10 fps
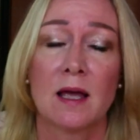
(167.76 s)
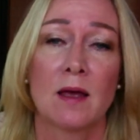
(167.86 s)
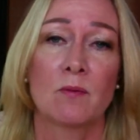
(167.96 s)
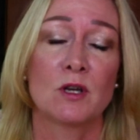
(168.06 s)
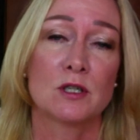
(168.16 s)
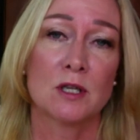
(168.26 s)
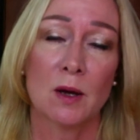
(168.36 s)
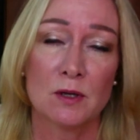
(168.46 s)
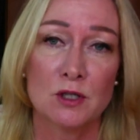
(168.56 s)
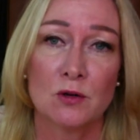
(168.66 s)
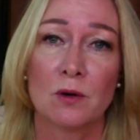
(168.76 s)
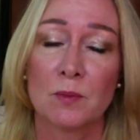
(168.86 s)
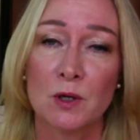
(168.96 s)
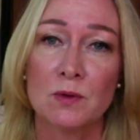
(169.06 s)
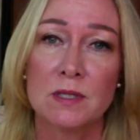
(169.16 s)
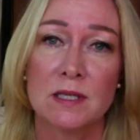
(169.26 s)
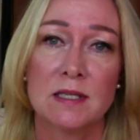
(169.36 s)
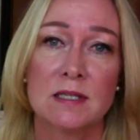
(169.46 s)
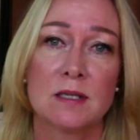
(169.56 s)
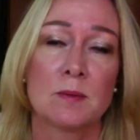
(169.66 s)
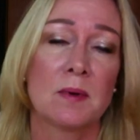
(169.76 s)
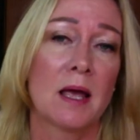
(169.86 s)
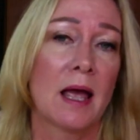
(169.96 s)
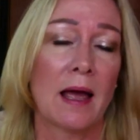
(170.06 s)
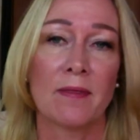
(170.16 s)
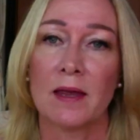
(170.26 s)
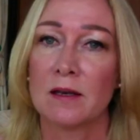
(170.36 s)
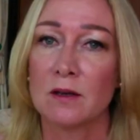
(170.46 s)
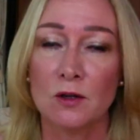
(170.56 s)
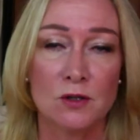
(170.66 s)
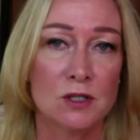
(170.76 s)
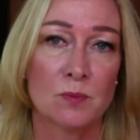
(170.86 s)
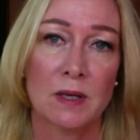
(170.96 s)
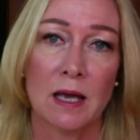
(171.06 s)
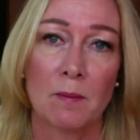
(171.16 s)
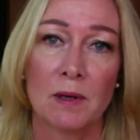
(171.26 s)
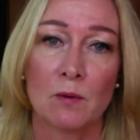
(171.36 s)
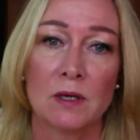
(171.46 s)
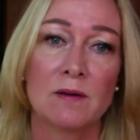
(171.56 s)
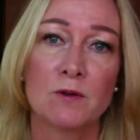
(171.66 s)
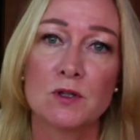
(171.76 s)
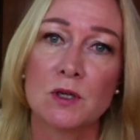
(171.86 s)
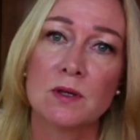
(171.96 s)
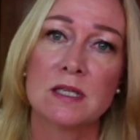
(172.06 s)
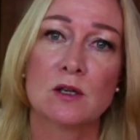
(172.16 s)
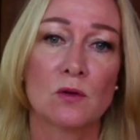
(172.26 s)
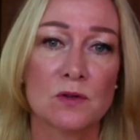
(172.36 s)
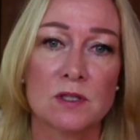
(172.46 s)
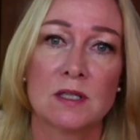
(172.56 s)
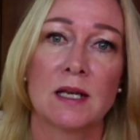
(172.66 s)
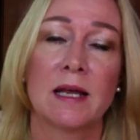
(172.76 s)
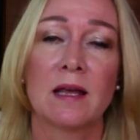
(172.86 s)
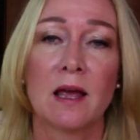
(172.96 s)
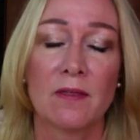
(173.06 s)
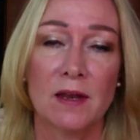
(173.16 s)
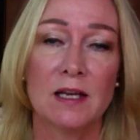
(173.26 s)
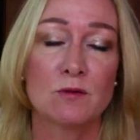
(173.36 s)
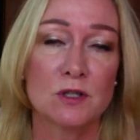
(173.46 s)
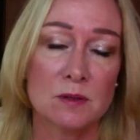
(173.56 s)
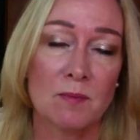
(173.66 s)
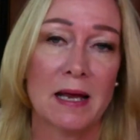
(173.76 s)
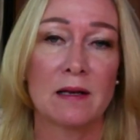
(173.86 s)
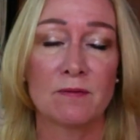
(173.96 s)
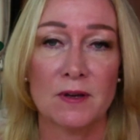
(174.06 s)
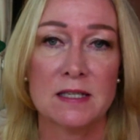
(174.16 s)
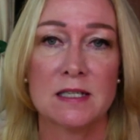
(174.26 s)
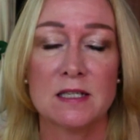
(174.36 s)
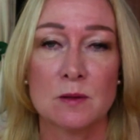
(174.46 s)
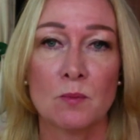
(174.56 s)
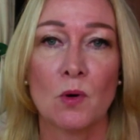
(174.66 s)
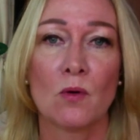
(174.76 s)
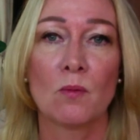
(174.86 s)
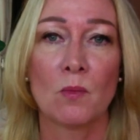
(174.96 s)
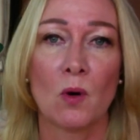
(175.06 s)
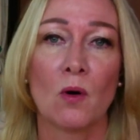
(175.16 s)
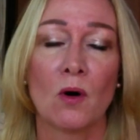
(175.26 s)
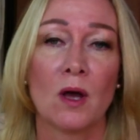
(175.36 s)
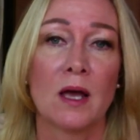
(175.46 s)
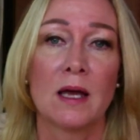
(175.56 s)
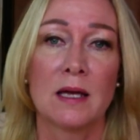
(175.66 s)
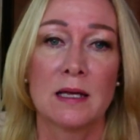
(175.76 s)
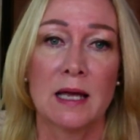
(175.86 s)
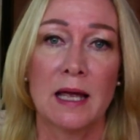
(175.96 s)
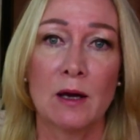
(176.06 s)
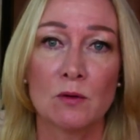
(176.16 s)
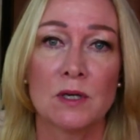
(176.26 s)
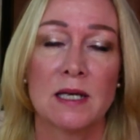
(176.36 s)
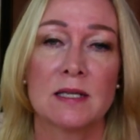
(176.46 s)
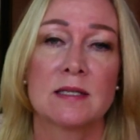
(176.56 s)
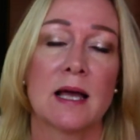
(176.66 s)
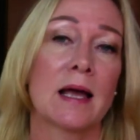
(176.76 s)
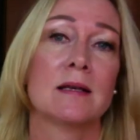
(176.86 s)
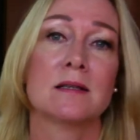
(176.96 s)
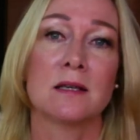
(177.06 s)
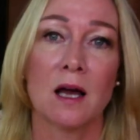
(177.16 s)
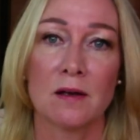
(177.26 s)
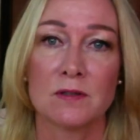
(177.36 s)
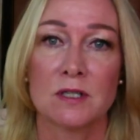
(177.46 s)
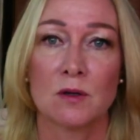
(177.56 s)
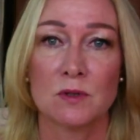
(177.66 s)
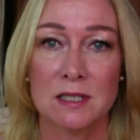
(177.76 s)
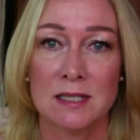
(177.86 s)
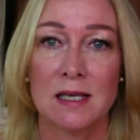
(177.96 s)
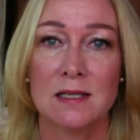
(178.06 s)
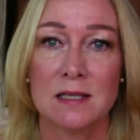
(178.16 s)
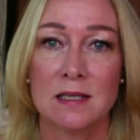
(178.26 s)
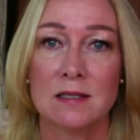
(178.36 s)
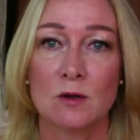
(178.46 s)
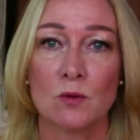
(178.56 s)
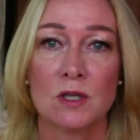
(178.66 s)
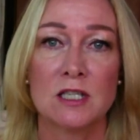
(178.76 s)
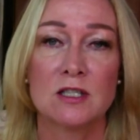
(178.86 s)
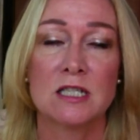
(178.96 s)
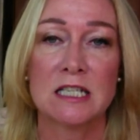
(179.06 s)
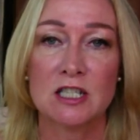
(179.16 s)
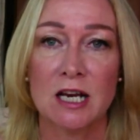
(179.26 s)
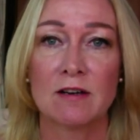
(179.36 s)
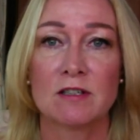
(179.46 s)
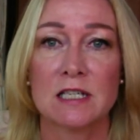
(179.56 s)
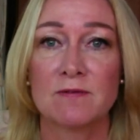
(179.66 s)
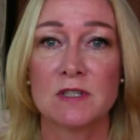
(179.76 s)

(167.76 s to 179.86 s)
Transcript: which lowers your immune system, and then you just become ill. And if you do this constantly, then it will just manifest into more and more illness and lifestyle diseases. All these degenerative